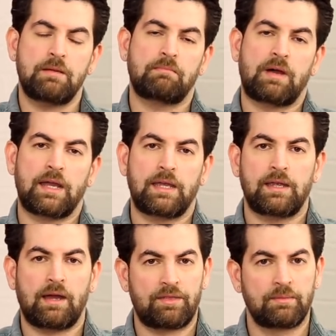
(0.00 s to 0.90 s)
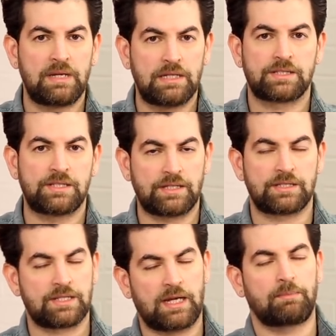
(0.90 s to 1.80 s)
My other meals then
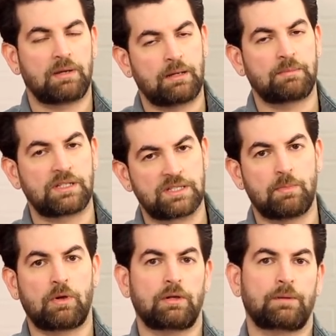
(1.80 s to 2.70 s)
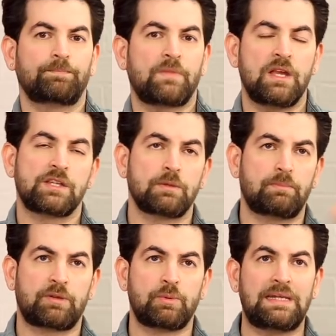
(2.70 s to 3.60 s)
start becoming smaller. So
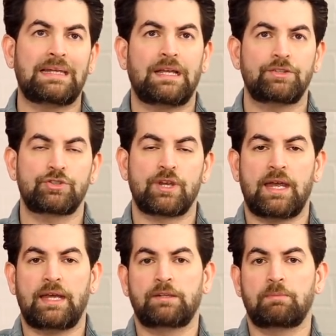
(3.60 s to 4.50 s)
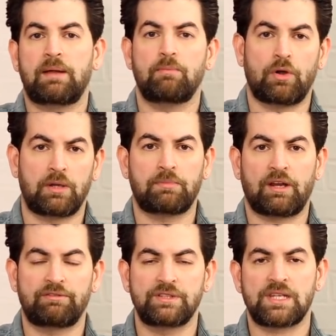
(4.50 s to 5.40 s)
between lunch and my morning
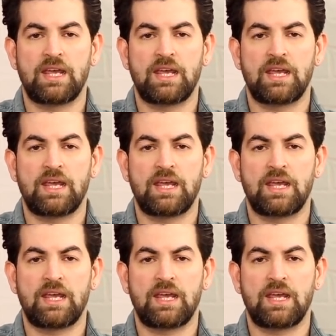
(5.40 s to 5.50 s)
breakfast,